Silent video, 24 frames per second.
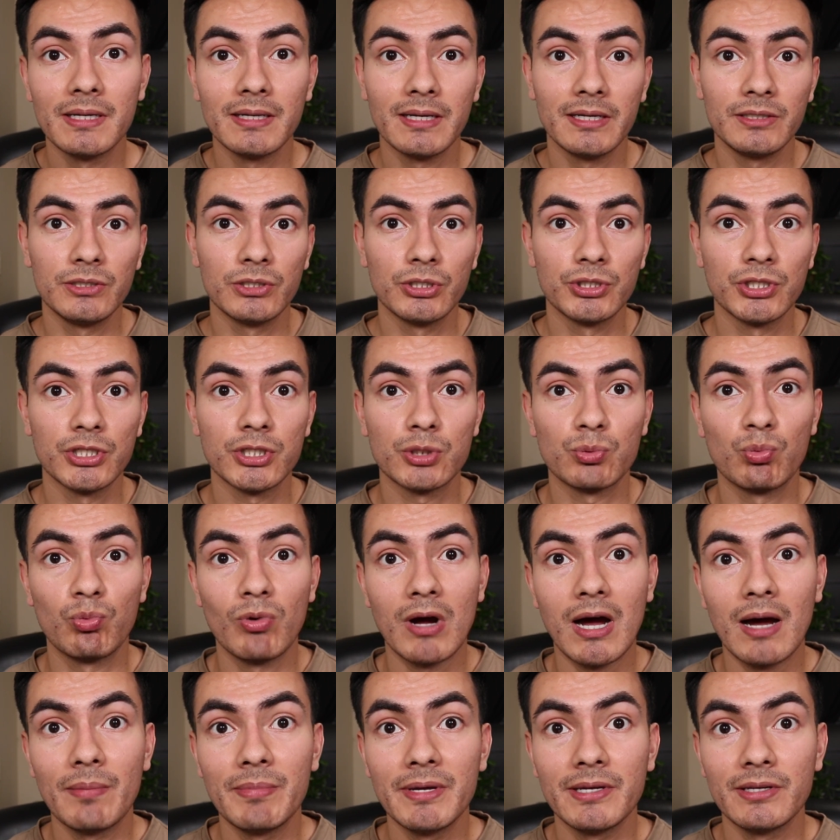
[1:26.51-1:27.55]
and you're just
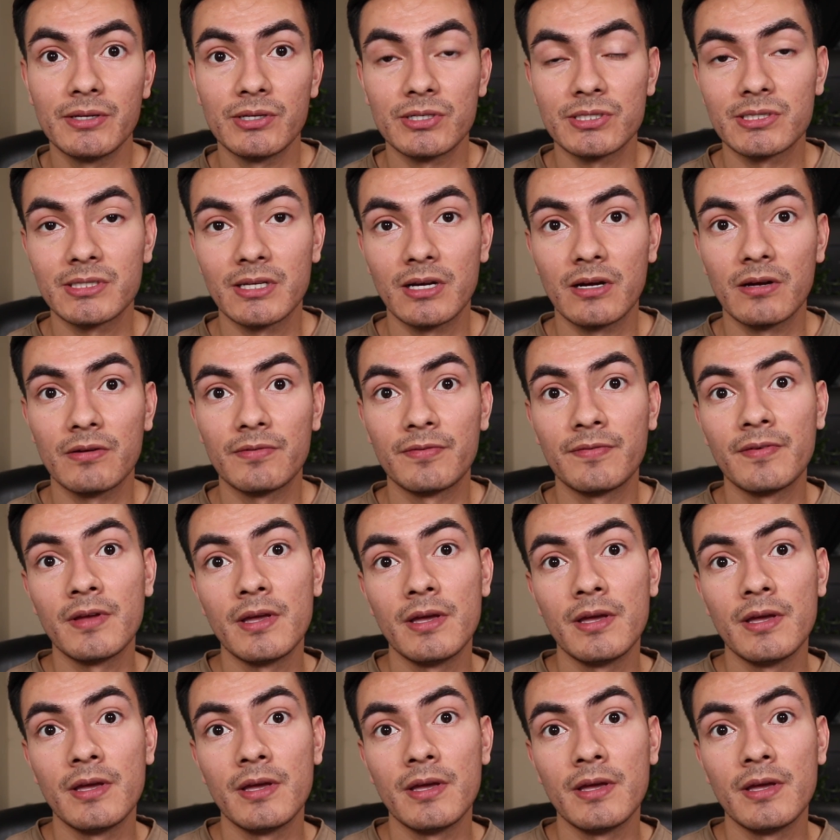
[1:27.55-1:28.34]
robbing yourself.